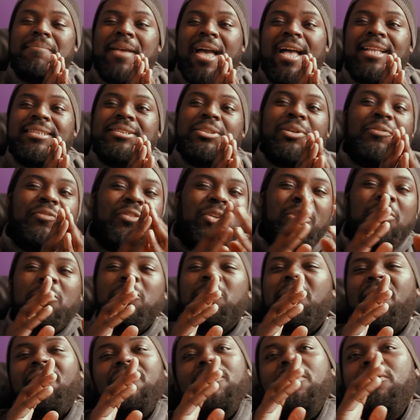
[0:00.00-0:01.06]
bad. So if you
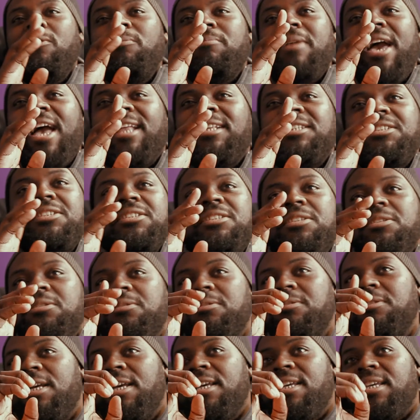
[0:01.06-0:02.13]
if you manage
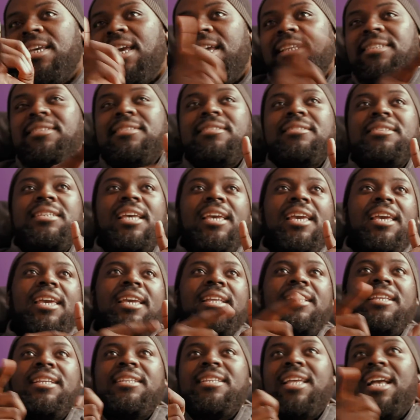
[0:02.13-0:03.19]
to
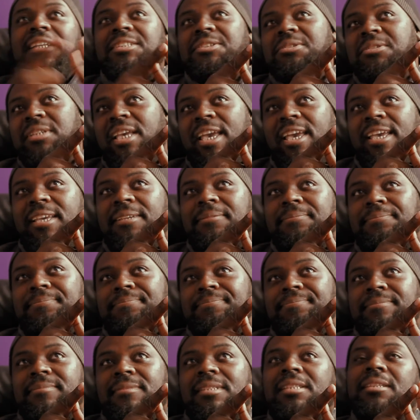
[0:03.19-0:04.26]
entertain and educate,
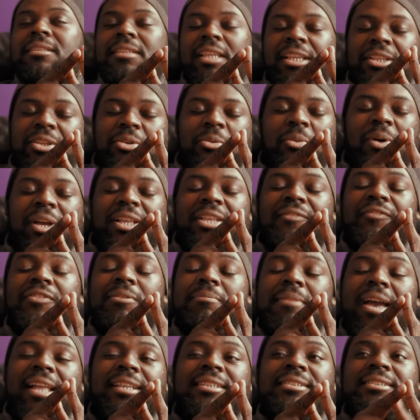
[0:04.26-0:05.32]
then you win. If you
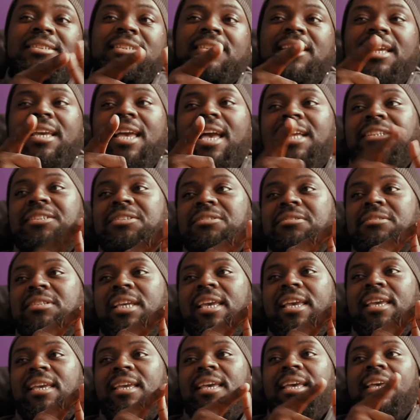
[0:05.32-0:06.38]
manage to
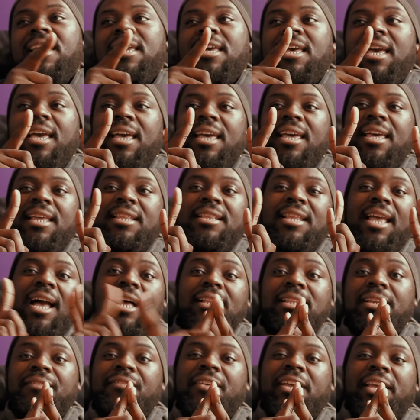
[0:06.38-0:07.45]
educate and
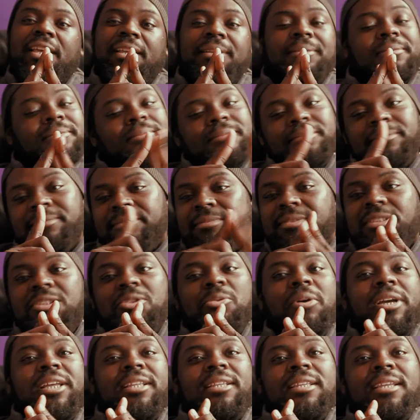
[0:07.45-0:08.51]
elevate, you
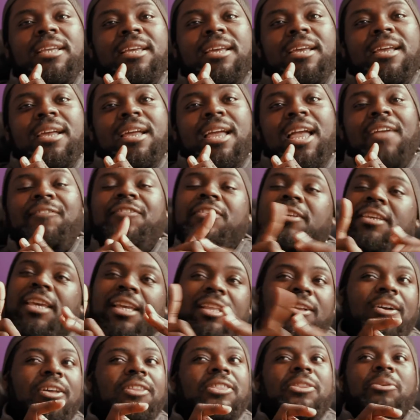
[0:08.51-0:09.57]
win. If you get
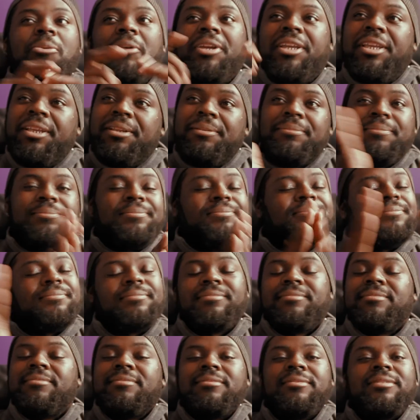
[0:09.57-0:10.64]
all three,
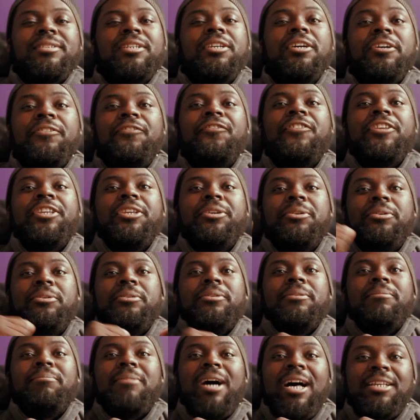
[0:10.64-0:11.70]
good for you.
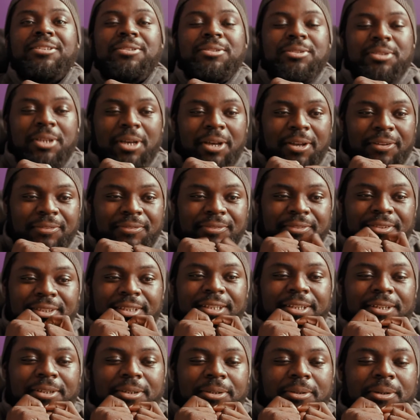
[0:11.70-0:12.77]
Mazel tov, you
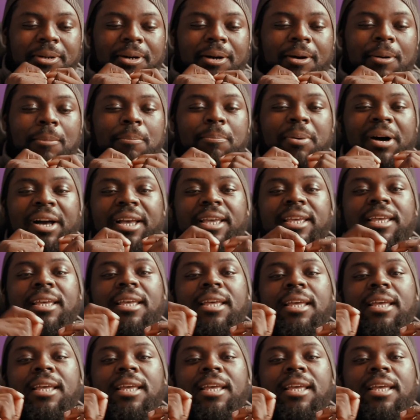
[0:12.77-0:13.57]
know. But